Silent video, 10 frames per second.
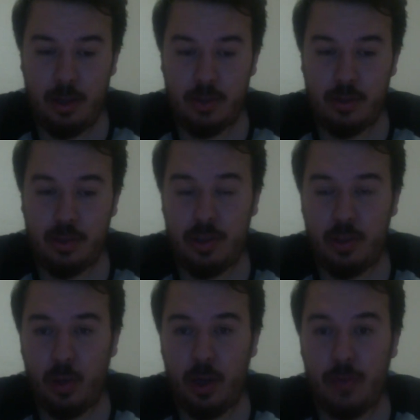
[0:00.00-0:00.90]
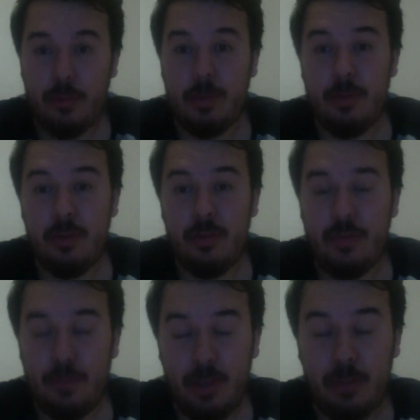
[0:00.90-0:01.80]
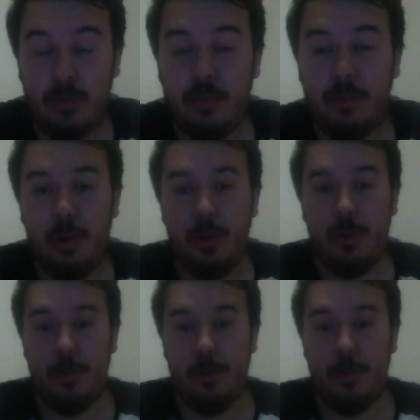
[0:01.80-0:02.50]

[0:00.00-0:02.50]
So he's quite a formidable foe.